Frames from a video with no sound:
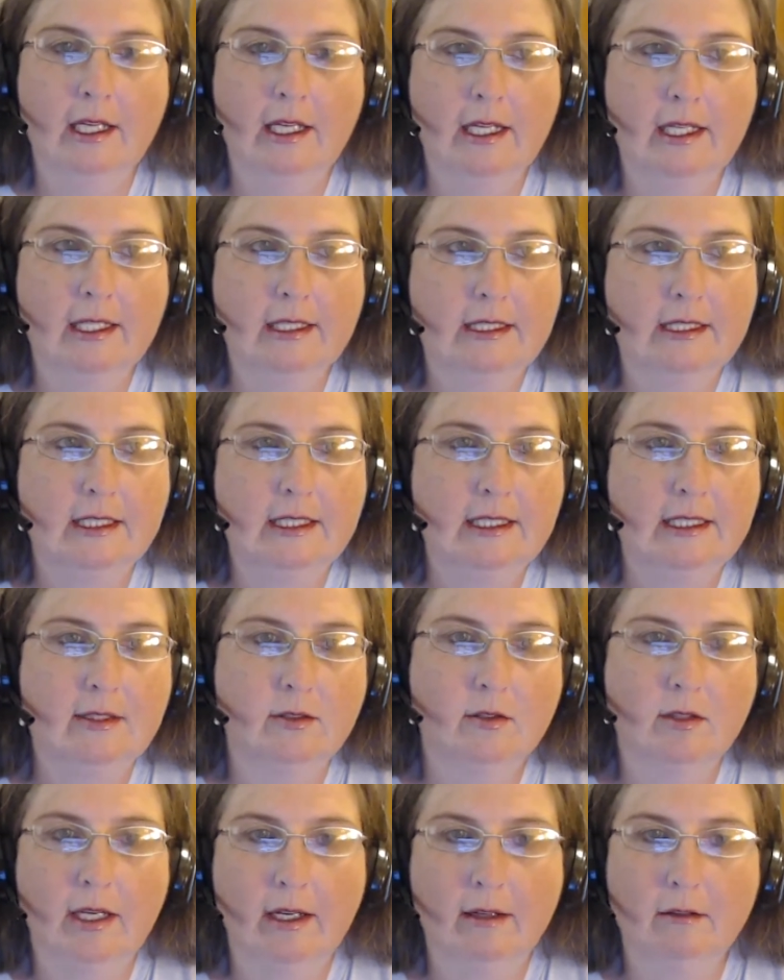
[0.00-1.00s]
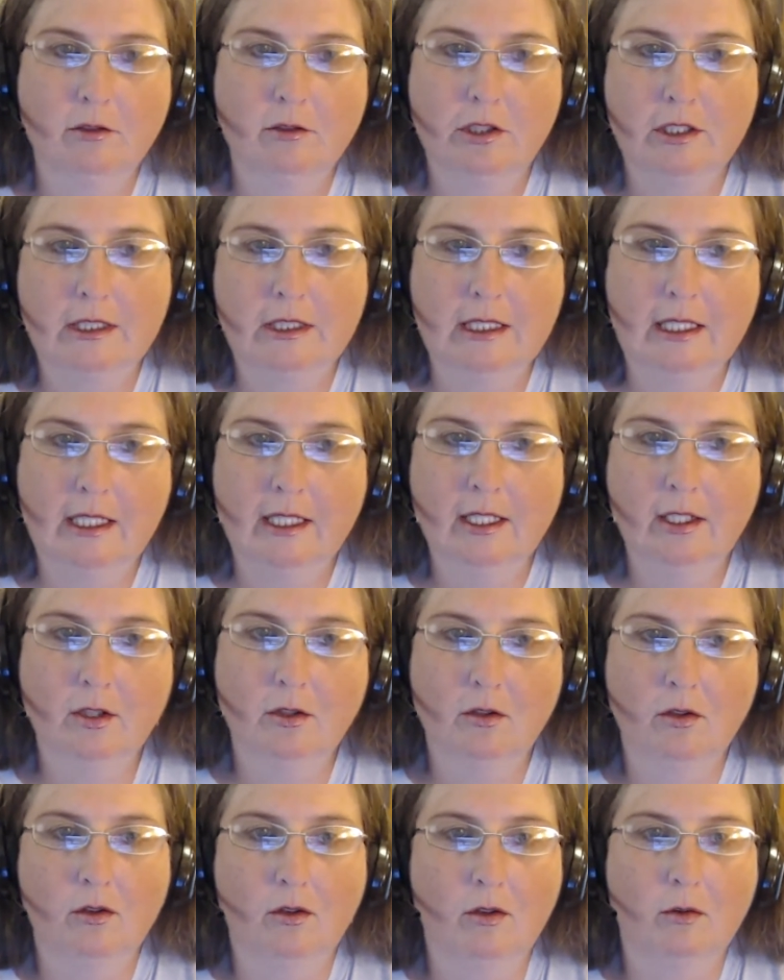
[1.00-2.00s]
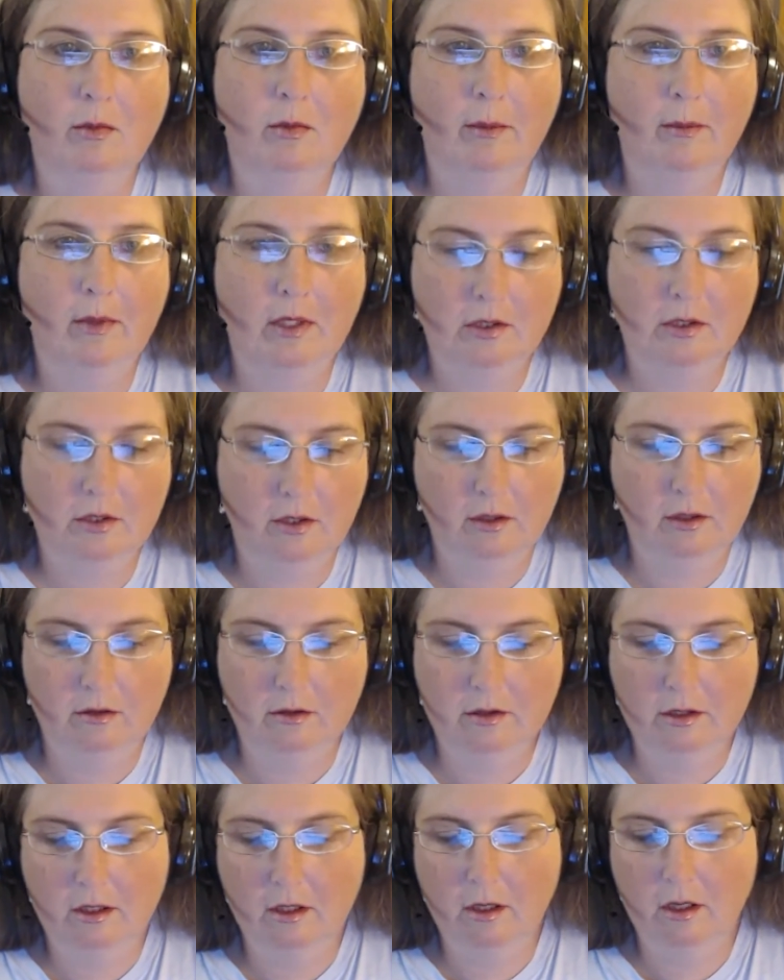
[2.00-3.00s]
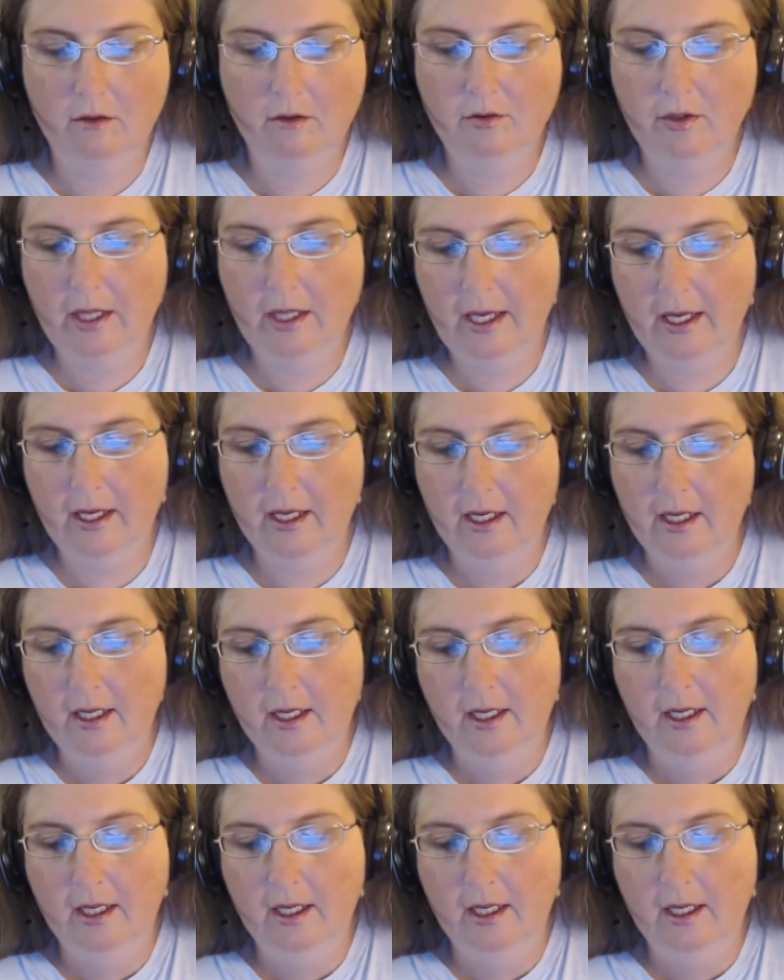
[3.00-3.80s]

entities or energies in your home, I'm also the girl to call for that.